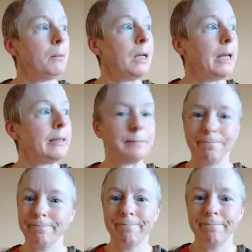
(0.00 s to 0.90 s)
late.
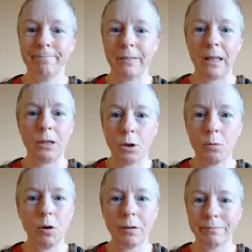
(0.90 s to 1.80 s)
And you
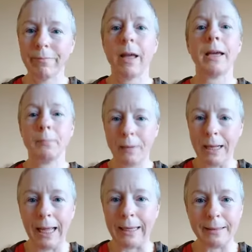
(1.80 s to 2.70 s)
know what? I could
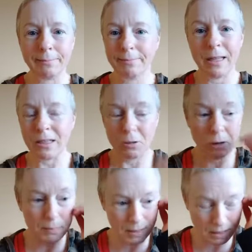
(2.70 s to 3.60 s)
be late. That's a
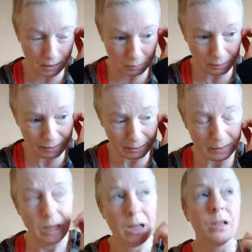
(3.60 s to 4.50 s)
great blessing to me.
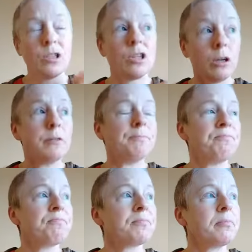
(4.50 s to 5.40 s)
So
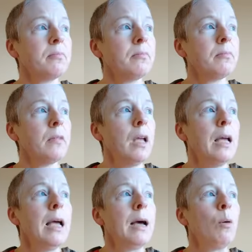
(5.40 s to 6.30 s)

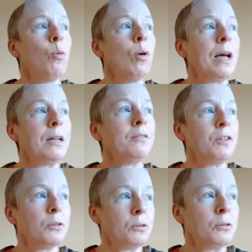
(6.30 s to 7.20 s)
one of
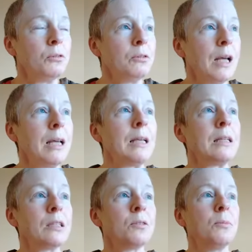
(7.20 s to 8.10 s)
you
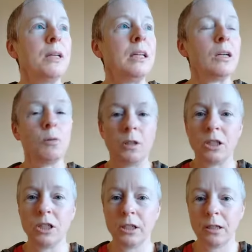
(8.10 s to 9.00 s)
asked me a
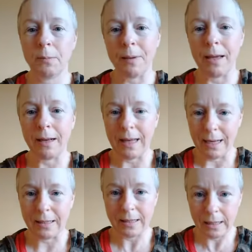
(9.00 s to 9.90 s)
question about
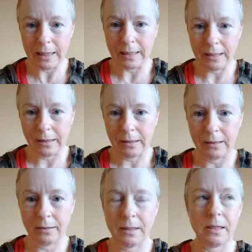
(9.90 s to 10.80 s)
anxiety
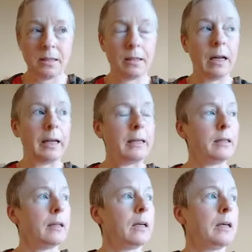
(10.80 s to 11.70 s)
yesterday,
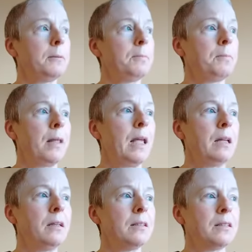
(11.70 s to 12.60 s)
and